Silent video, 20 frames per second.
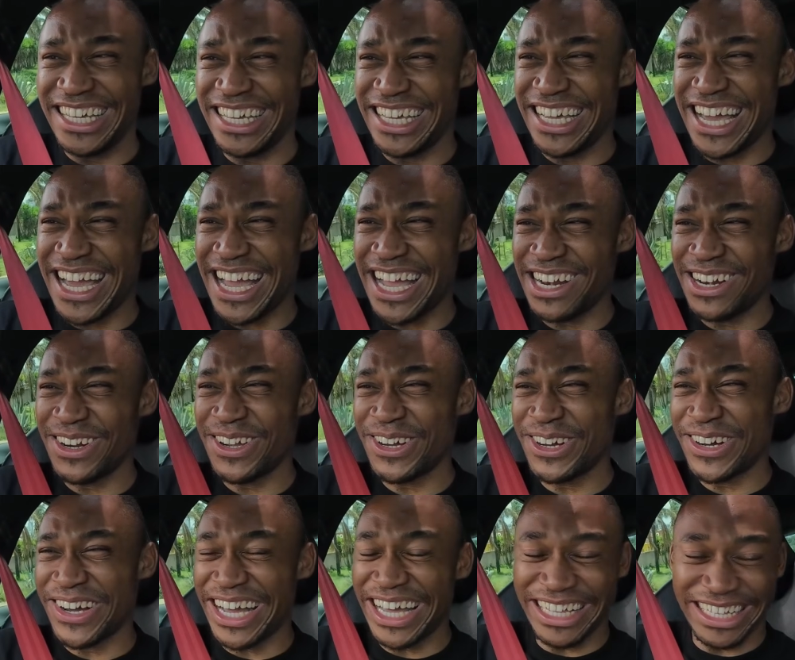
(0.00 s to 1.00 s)
Yeah, no,
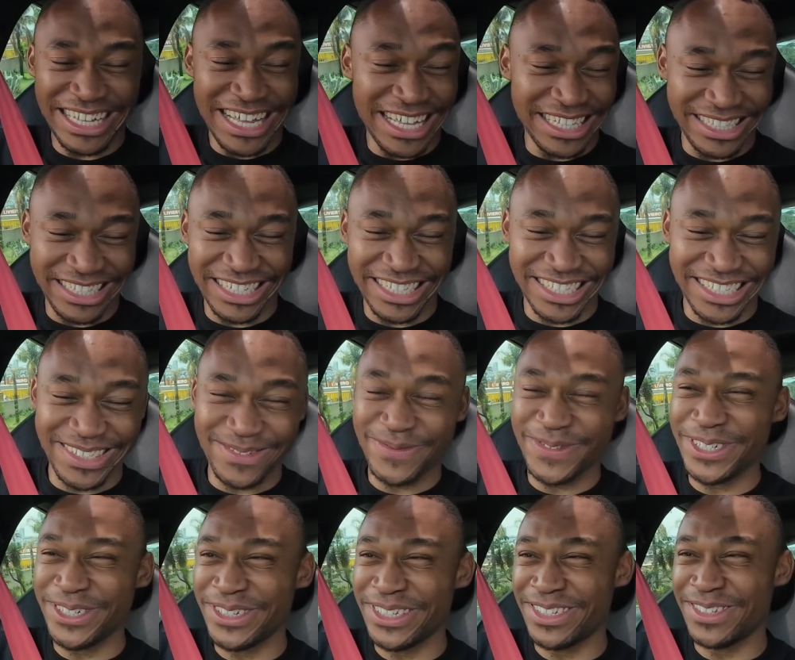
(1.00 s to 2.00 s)
I think this
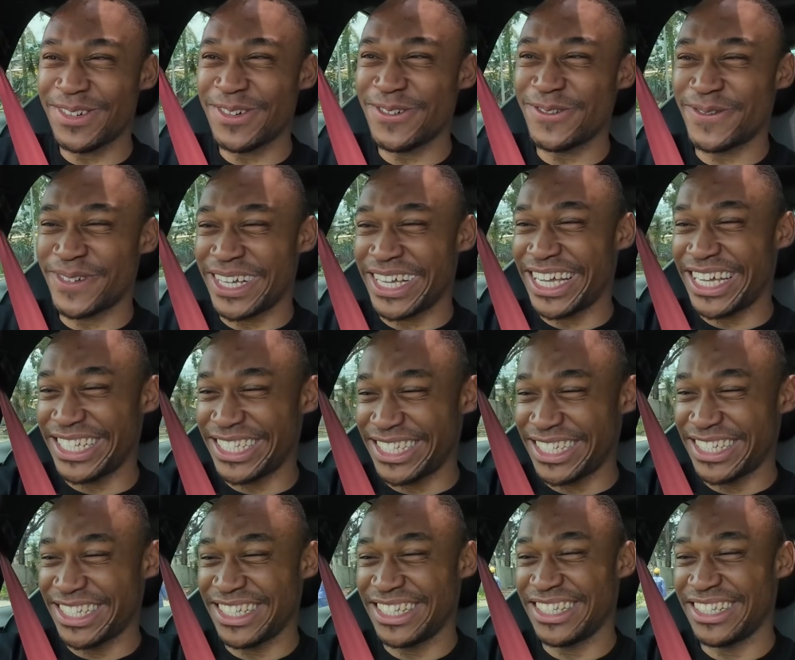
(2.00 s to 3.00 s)
video is over,
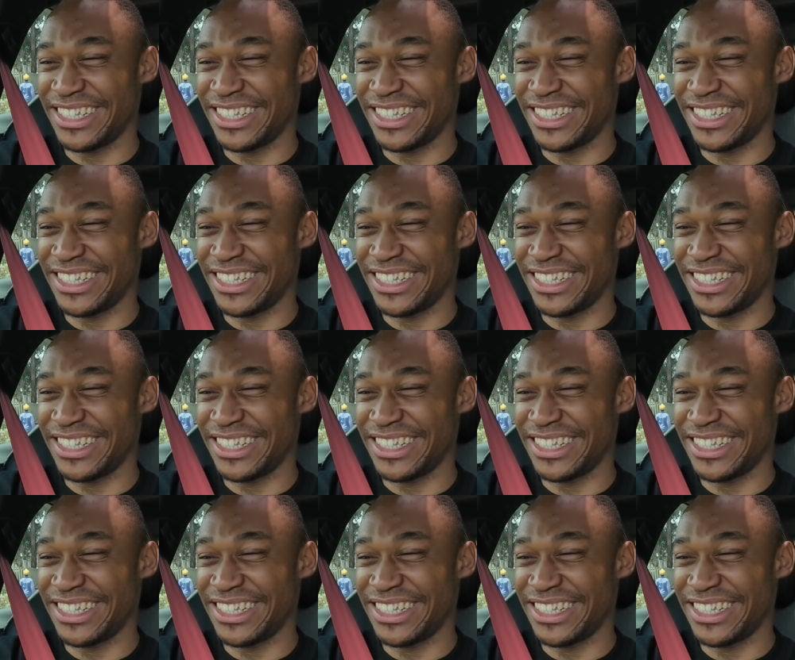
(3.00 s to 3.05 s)
guys.